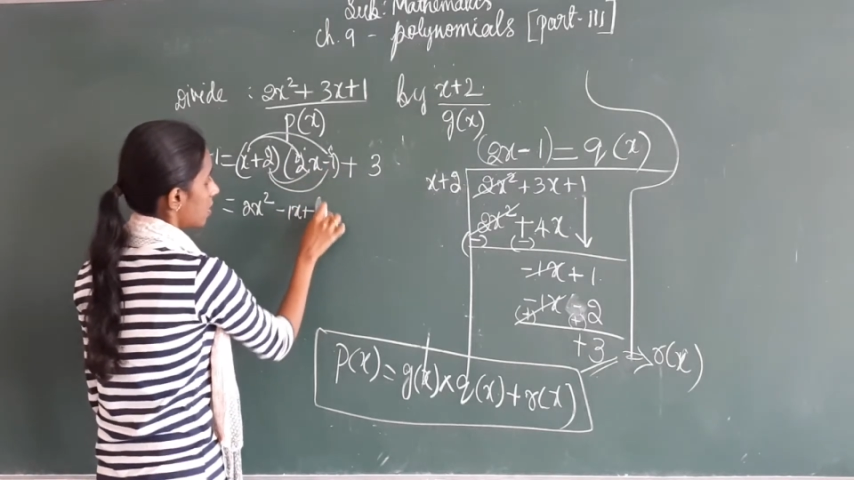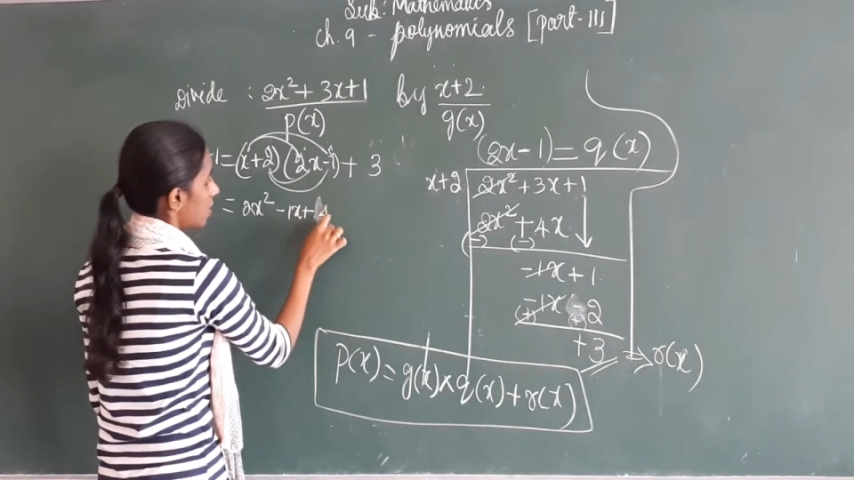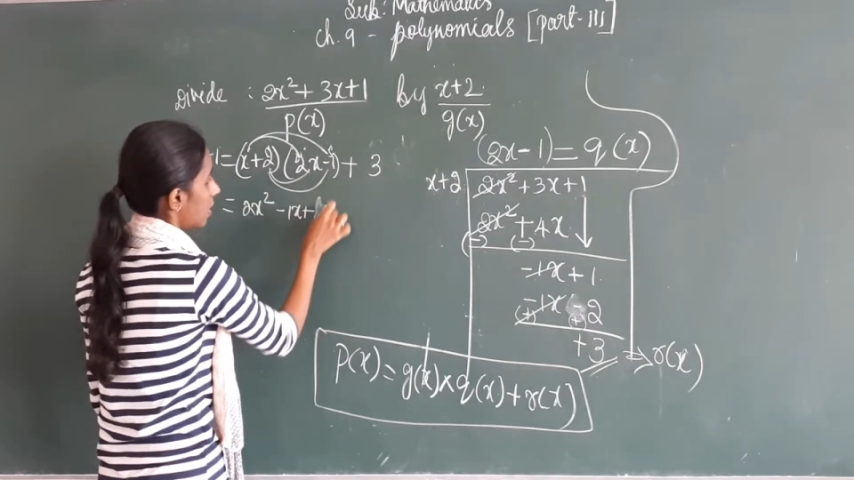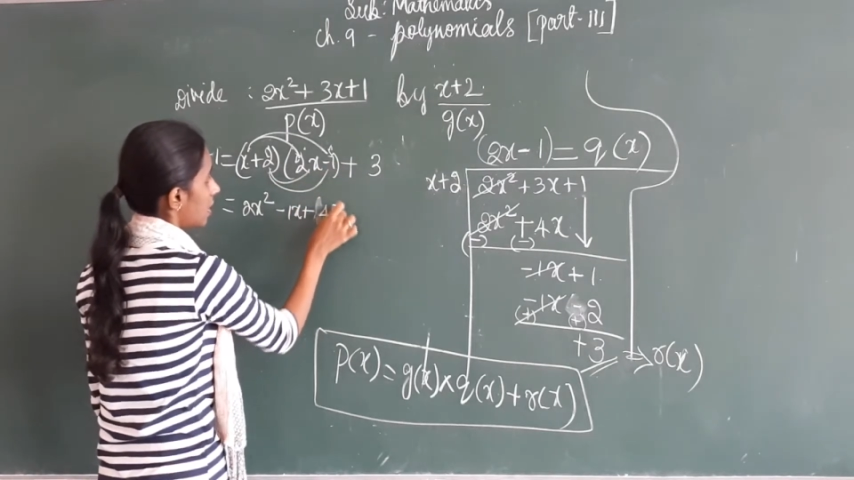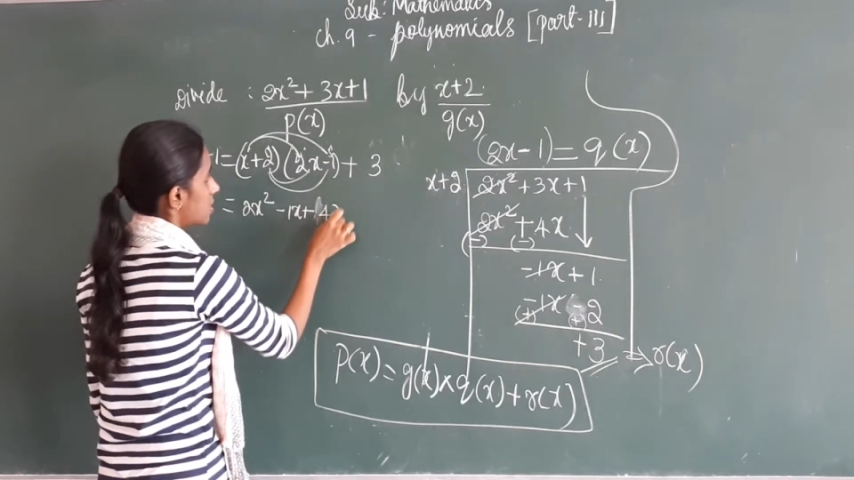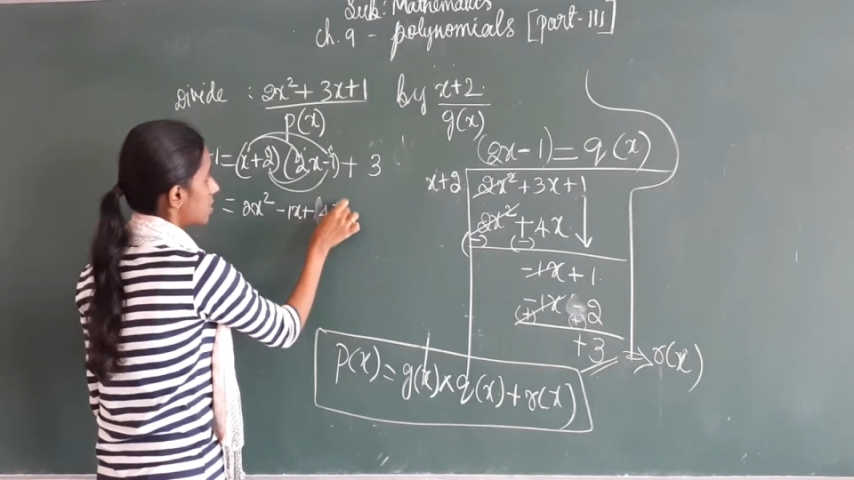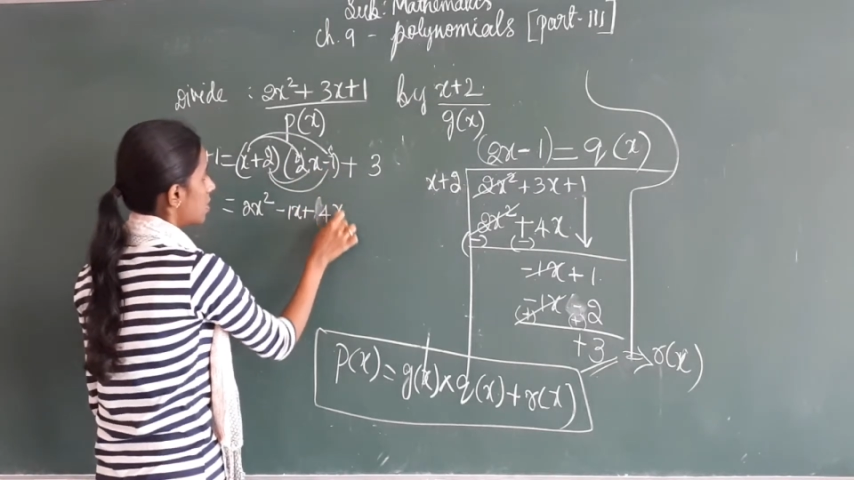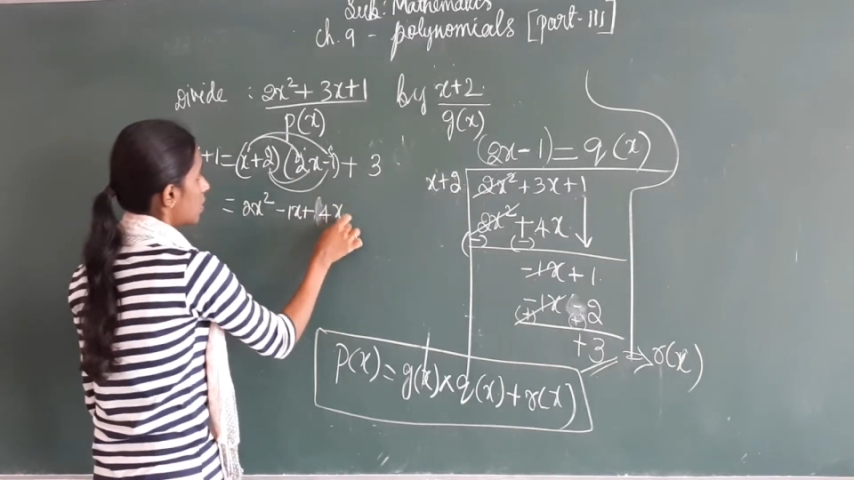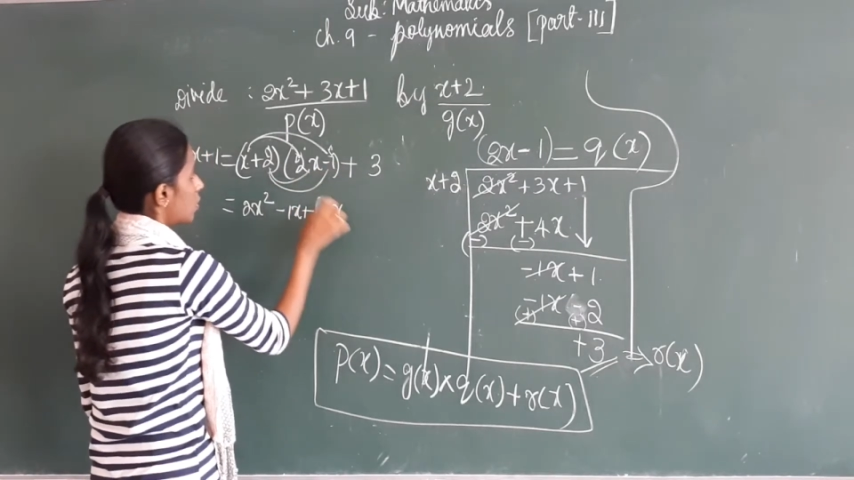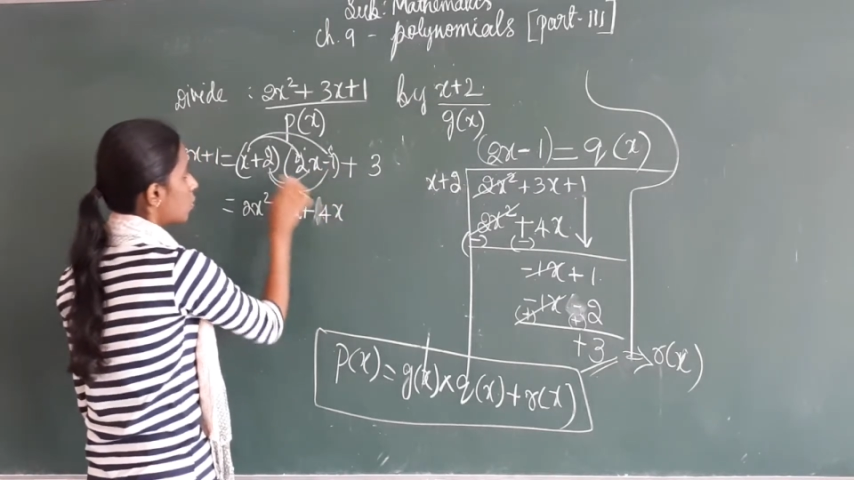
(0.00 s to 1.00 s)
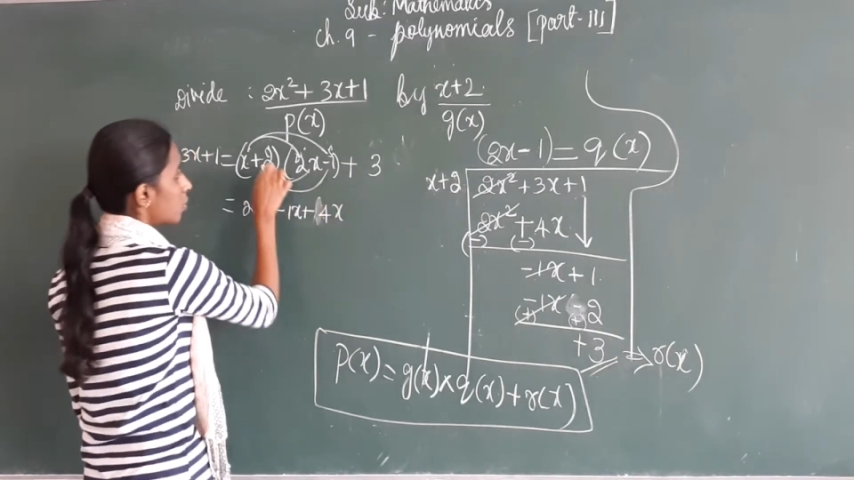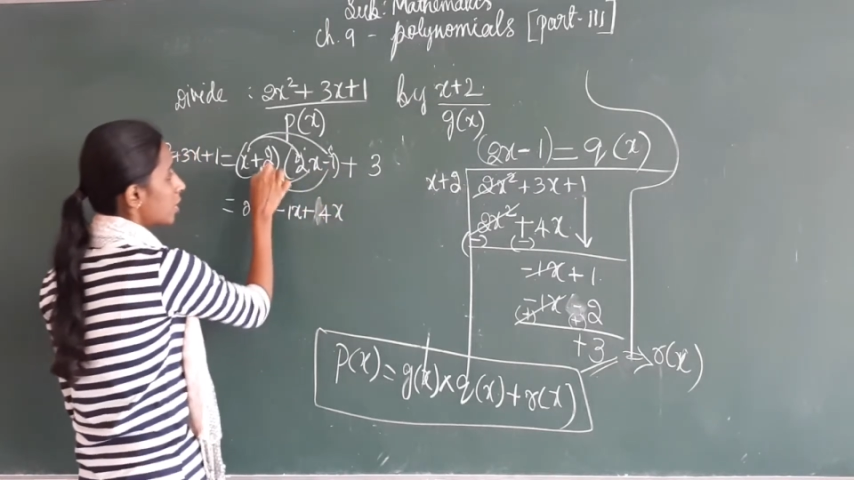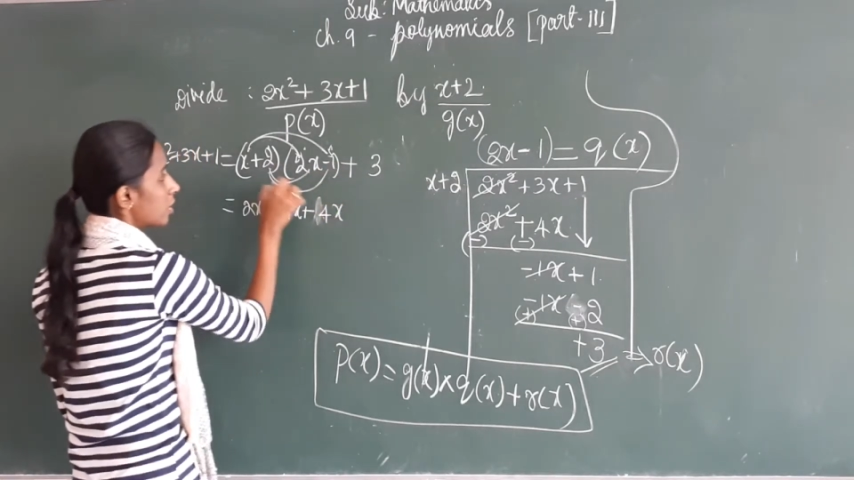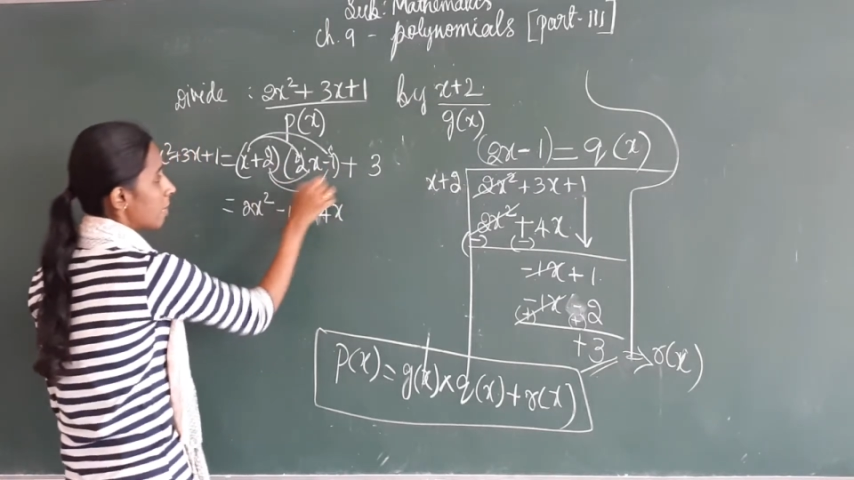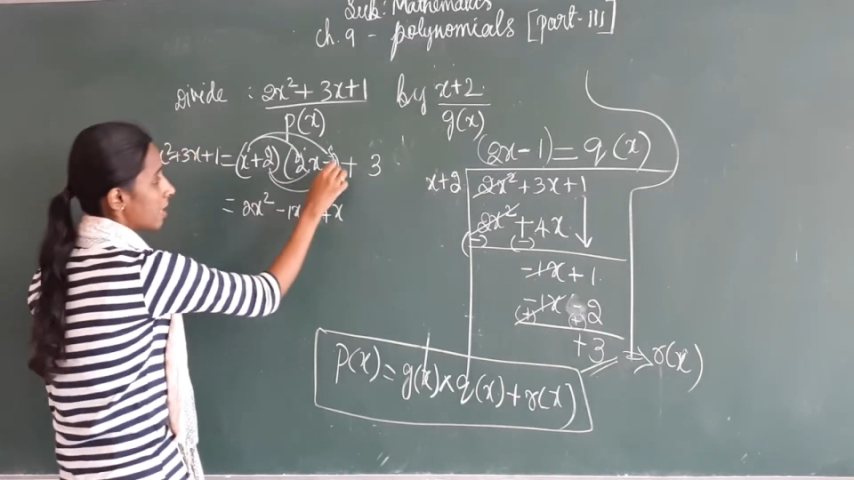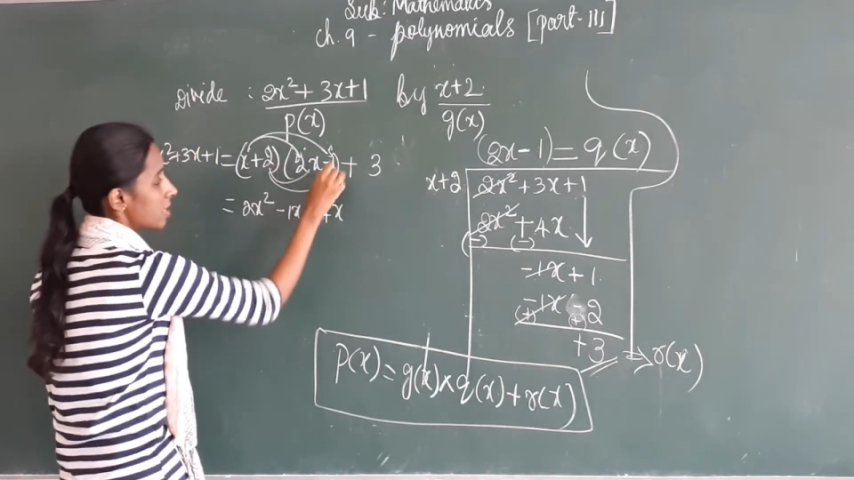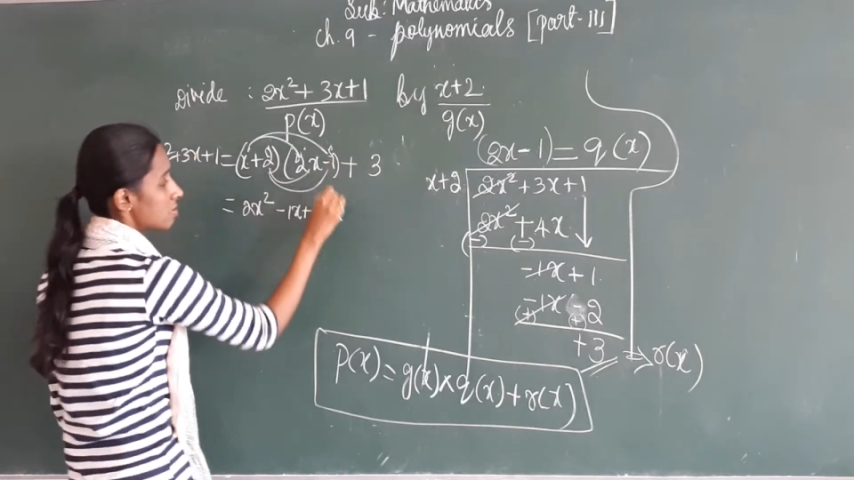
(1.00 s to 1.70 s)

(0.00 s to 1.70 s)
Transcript: Next, 2 into minus